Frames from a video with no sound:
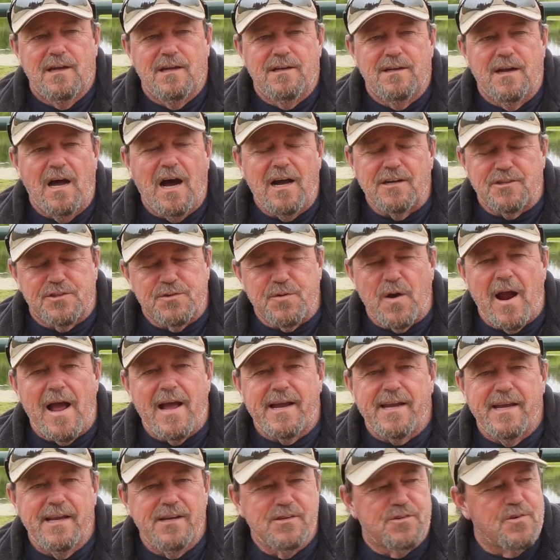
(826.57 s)
Not
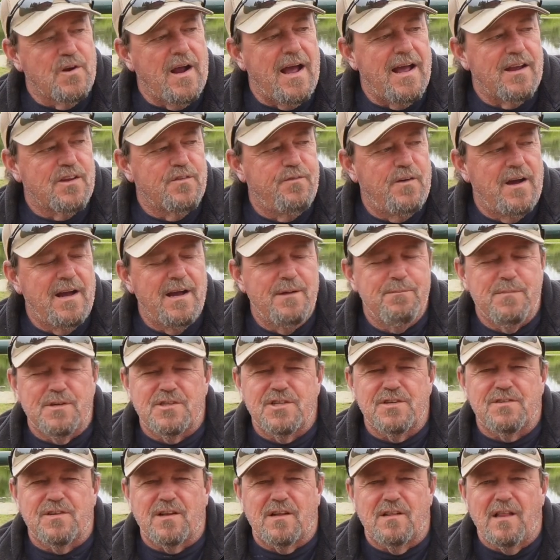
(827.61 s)
tracking, track's fine, but
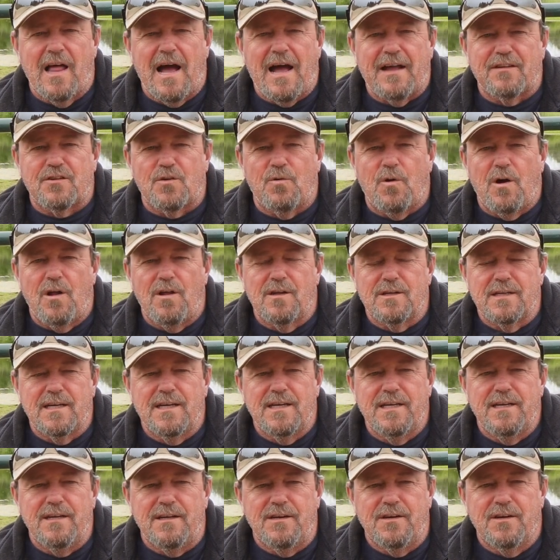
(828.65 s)
just the glass
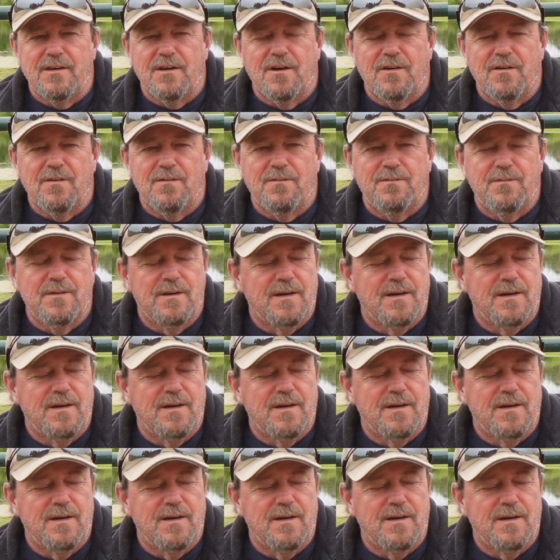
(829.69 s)
quality, you know,